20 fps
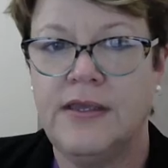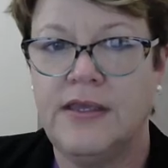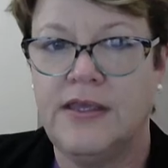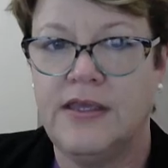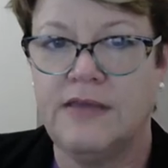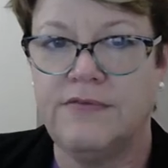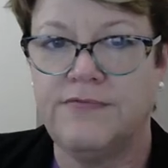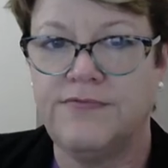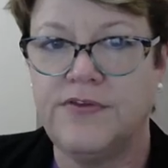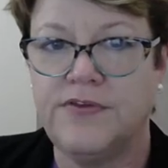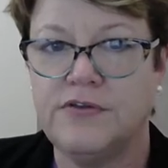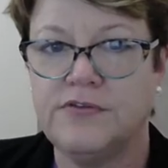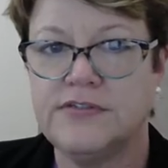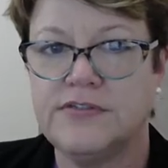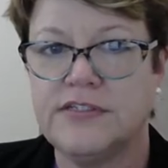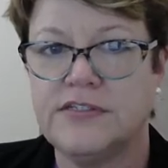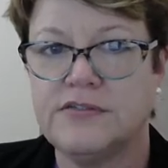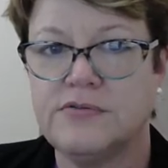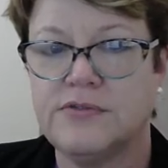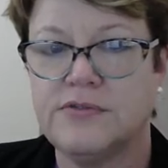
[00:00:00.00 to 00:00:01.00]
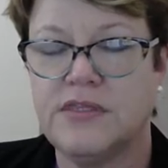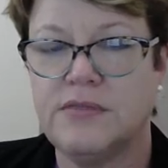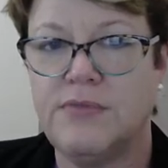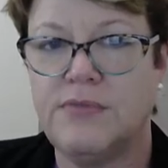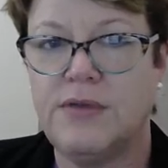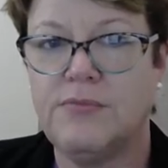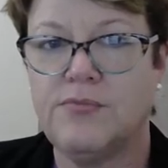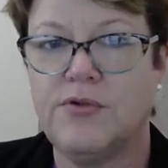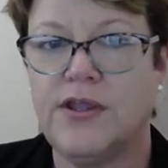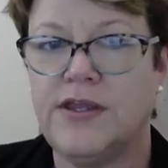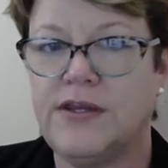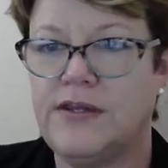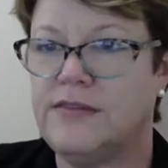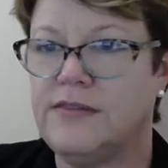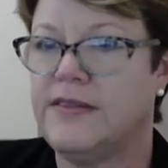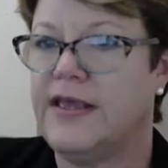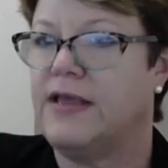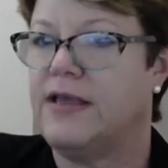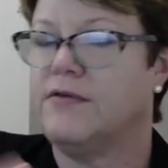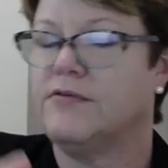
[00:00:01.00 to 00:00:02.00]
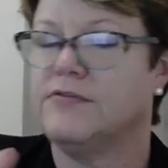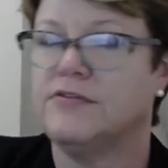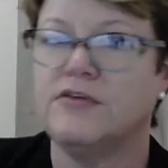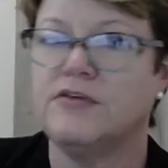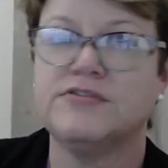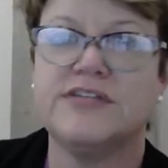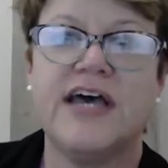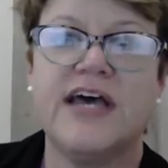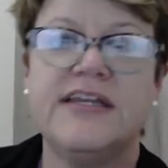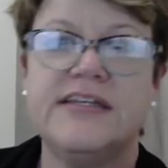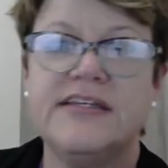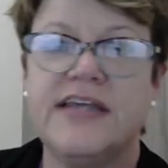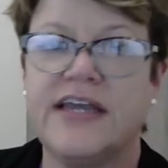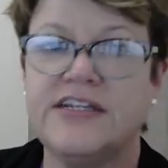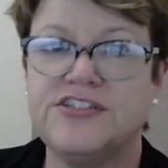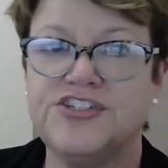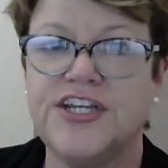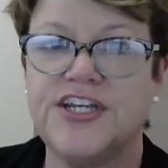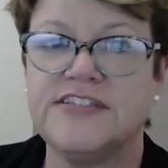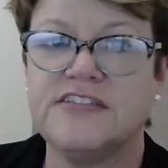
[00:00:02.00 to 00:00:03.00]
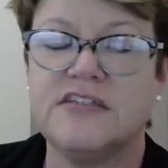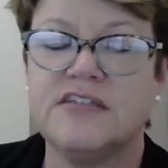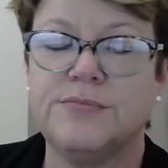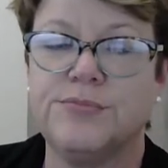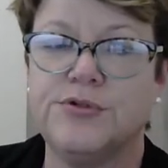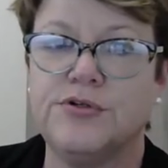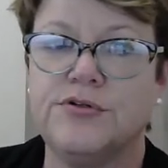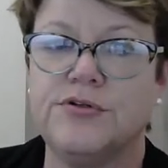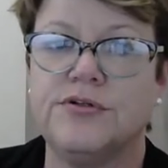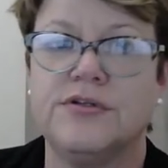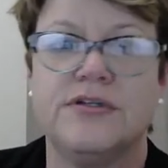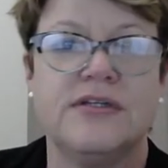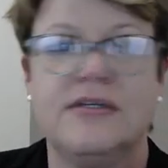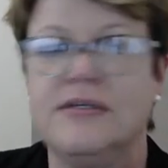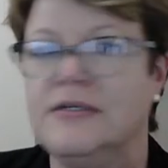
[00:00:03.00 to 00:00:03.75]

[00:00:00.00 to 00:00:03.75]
It fuses with the membrane and those undigestible